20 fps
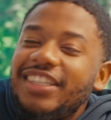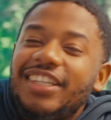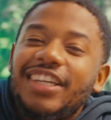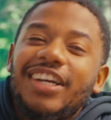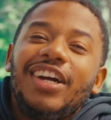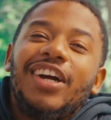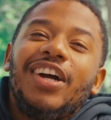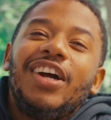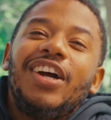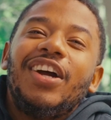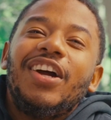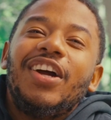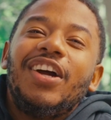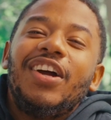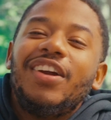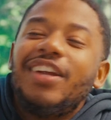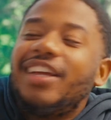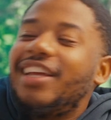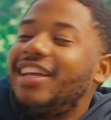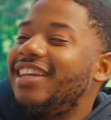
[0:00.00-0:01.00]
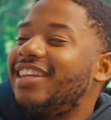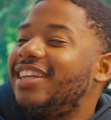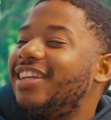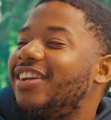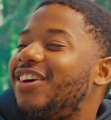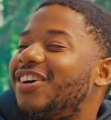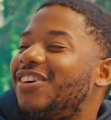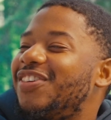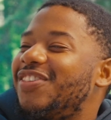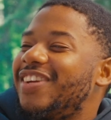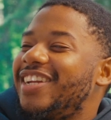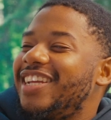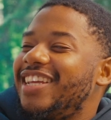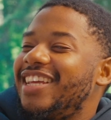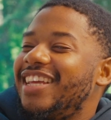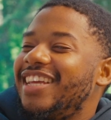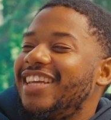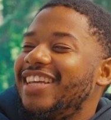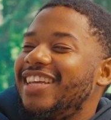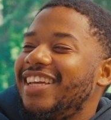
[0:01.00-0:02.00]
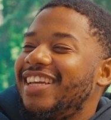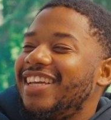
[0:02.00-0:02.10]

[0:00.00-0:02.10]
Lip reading: Yeah, her ended off with a yee.